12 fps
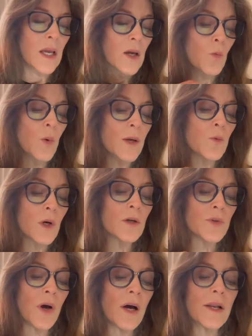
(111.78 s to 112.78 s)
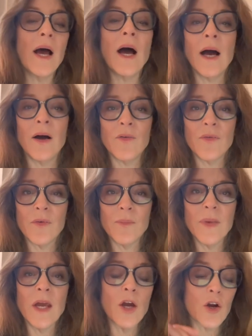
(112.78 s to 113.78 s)
we will not have
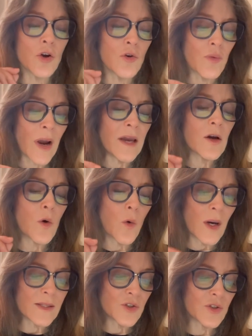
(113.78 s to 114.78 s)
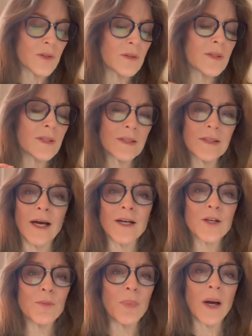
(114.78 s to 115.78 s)
great questions
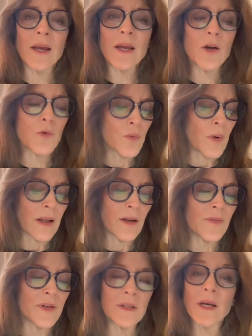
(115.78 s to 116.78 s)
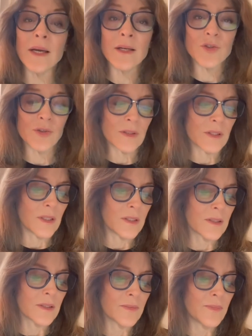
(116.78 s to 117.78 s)
decided by irrelevant
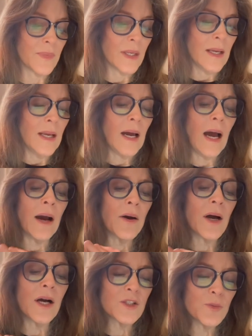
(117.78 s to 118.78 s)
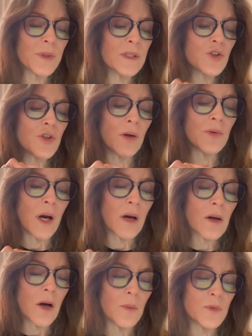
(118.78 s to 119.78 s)
agencies. Our husbands shall
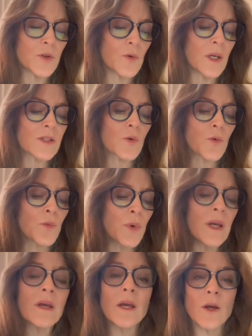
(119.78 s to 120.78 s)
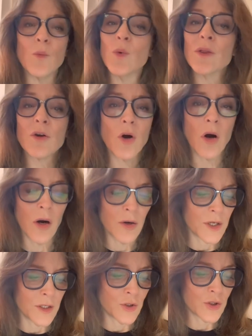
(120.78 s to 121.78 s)
not come to us reeking with
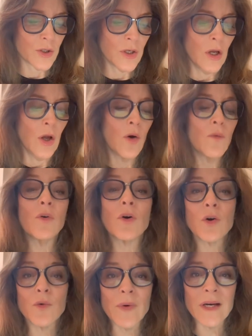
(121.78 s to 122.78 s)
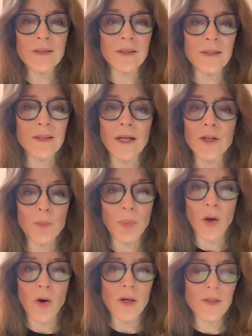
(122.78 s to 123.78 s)
carnage for caresses and
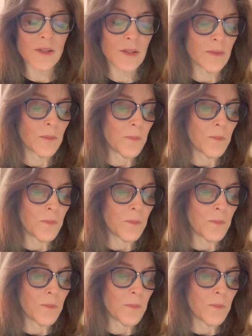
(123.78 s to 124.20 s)
applause.